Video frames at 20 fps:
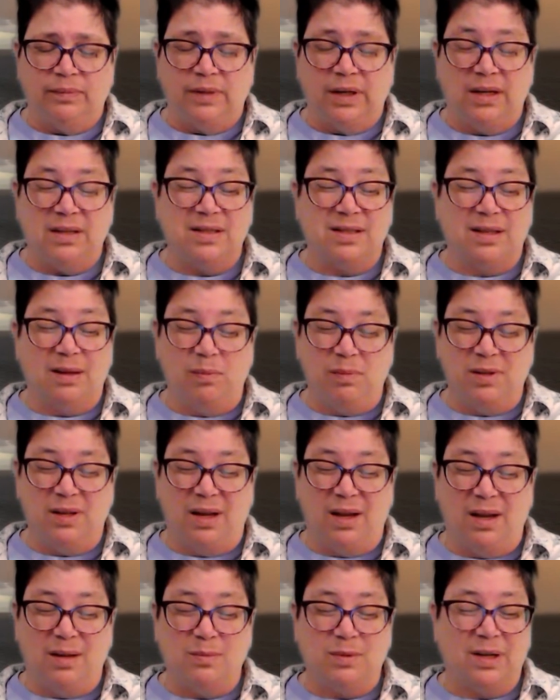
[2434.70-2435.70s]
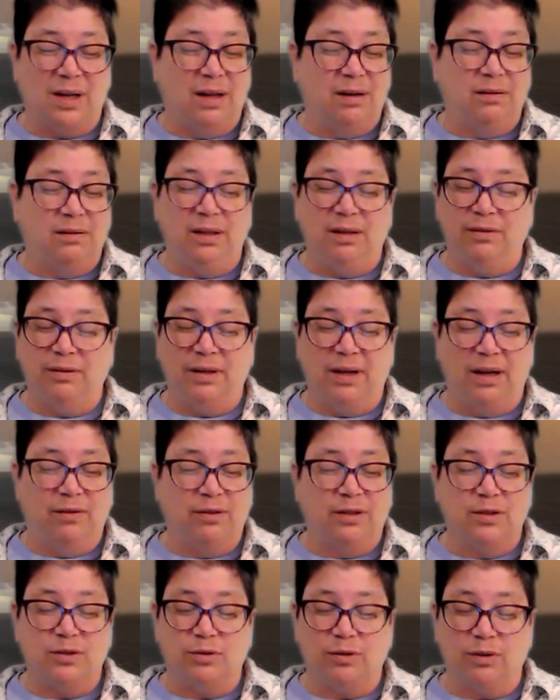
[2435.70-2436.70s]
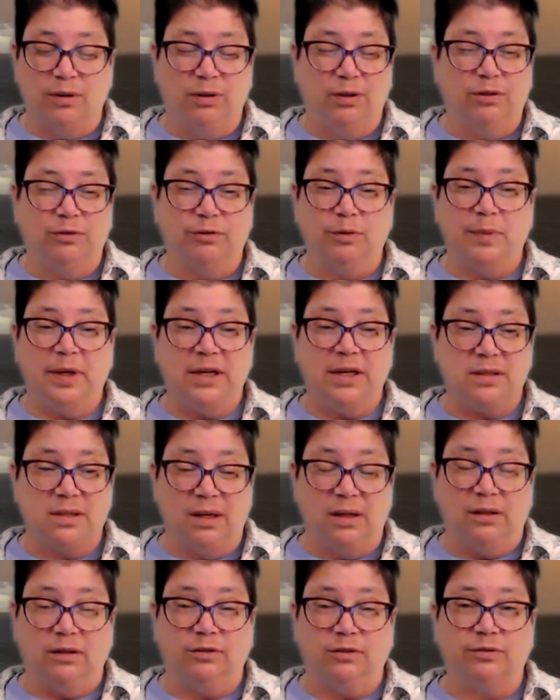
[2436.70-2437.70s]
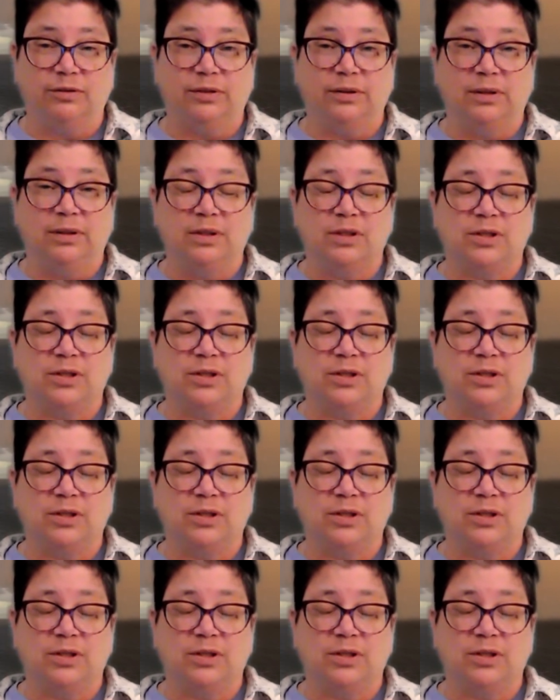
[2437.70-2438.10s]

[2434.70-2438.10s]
And sometimes I don't even have control over myself.